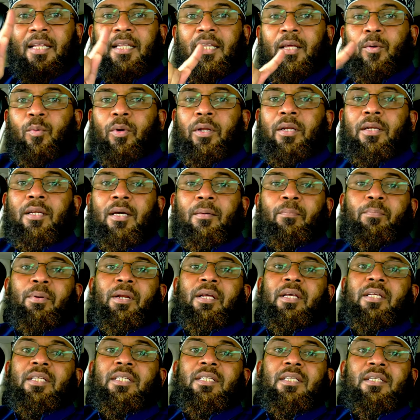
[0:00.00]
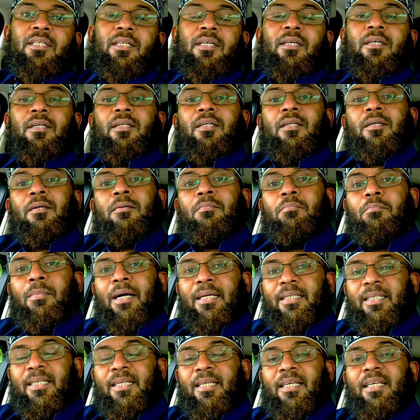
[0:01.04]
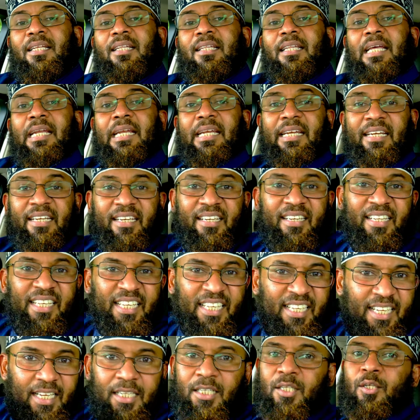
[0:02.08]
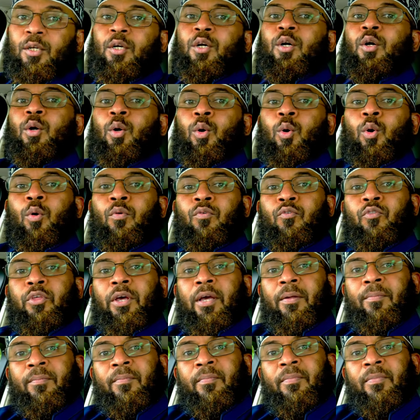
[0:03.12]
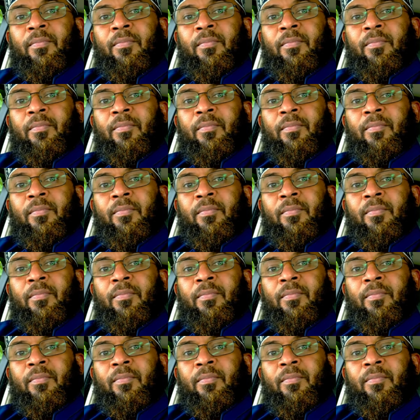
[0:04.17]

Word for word: They went and placed magic in the ears of the